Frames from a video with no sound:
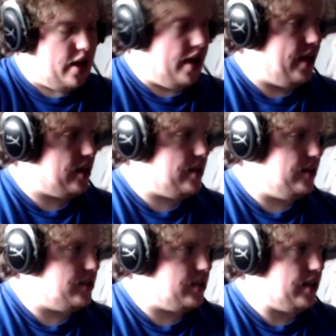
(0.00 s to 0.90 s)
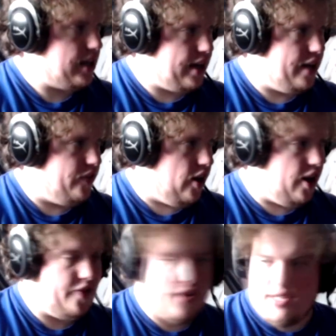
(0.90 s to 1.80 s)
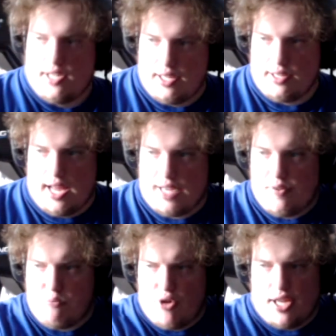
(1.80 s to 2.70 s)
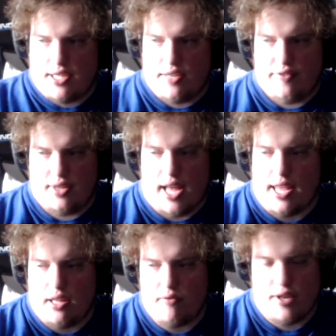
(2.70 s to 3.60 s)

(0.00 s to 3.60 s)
It doesn't give off a lot of abrasive light.